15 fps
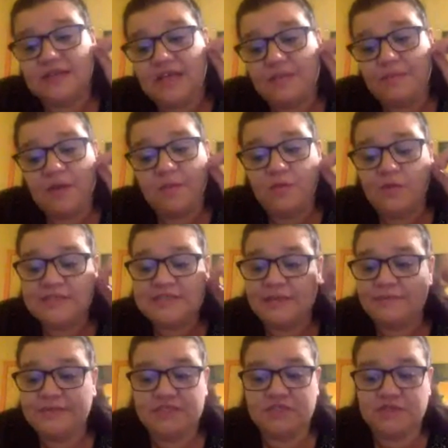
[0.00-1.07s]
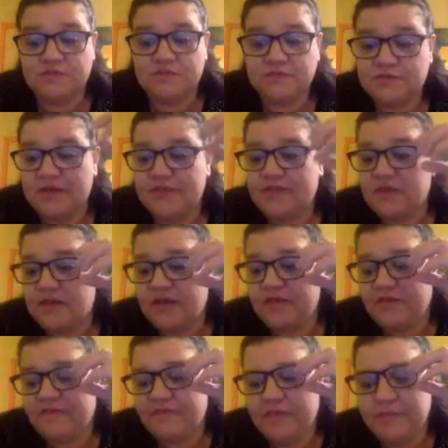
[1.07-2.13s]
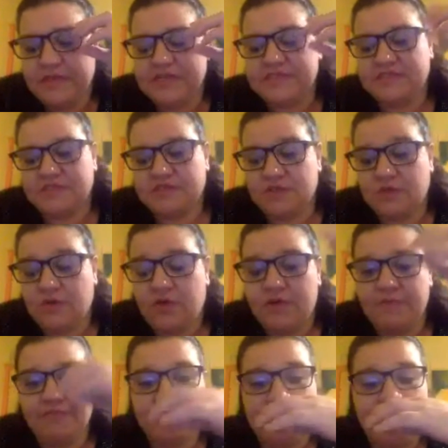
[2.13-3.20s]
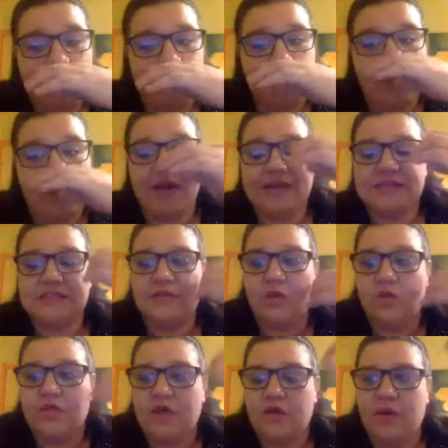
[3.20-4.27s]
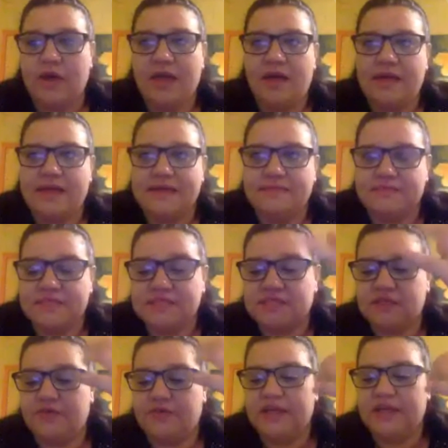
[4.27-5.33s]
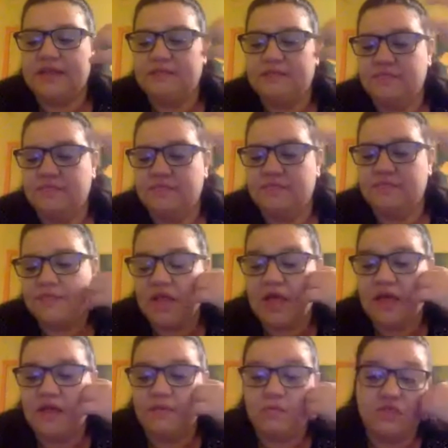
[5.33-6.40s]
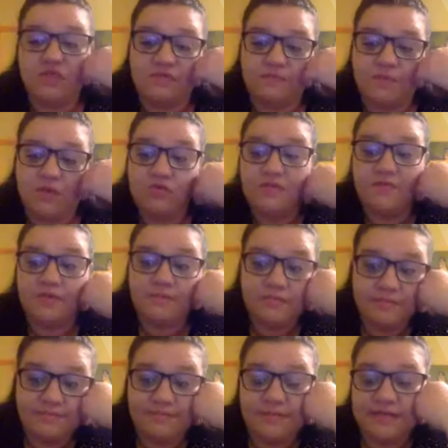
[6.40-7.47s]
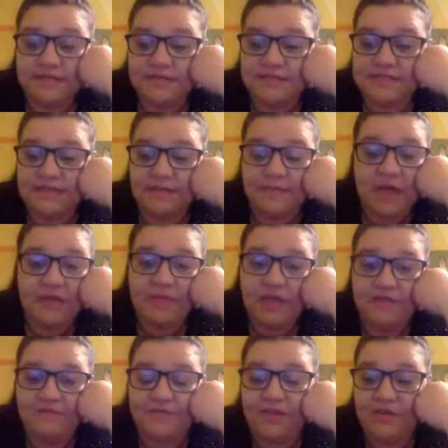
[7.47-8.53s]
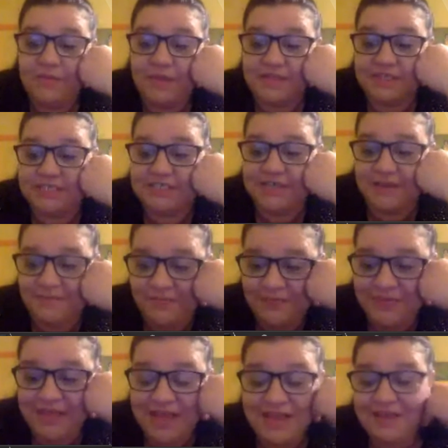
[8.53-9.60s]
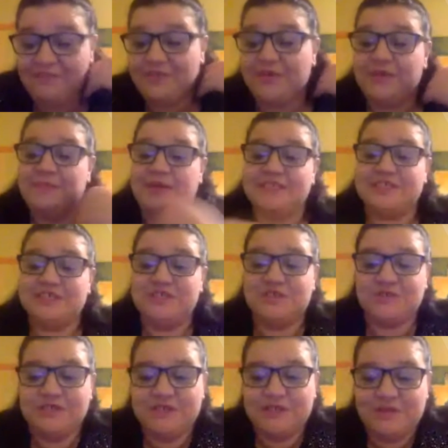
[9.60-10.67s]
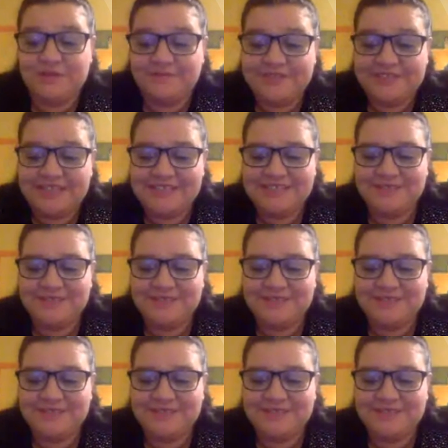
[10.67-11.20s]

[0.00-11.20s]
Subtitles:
I'm always happy to talk to either feminists or MRAs, although I disagree with both of them. But I very much enjoyed the conversation.